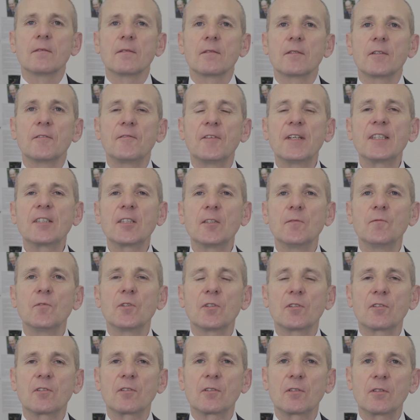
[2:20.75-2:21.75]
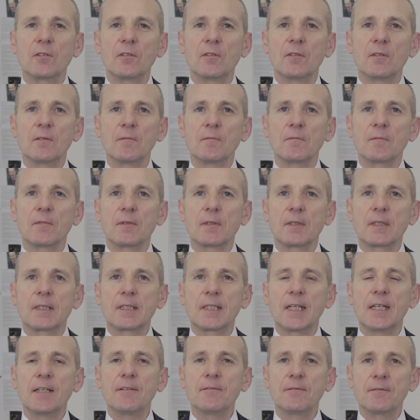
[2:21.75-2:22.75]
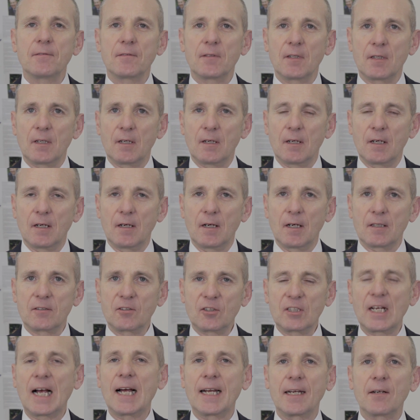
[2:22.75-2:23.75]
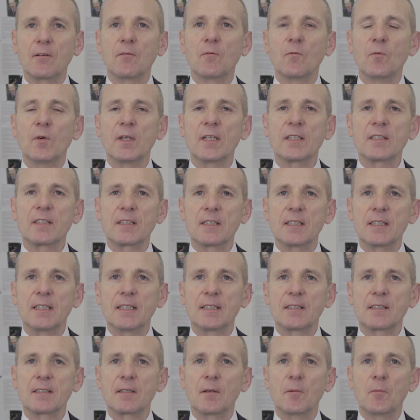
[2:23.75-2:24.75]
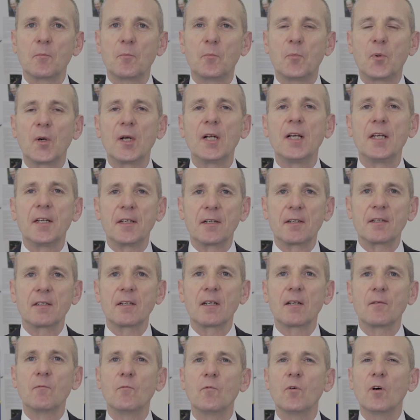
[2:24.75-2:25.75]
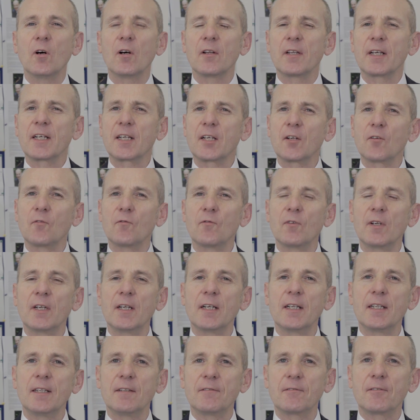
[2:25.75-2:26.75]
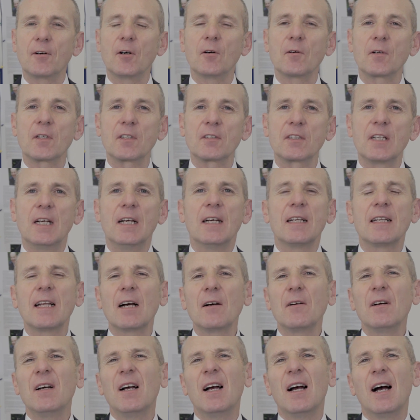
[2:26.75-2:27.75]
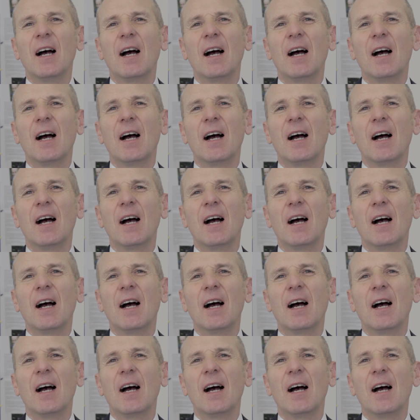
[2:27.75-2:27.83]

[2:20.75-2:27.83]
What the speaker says: The vision was to give a site which is brilliant and where they can really focus. Now,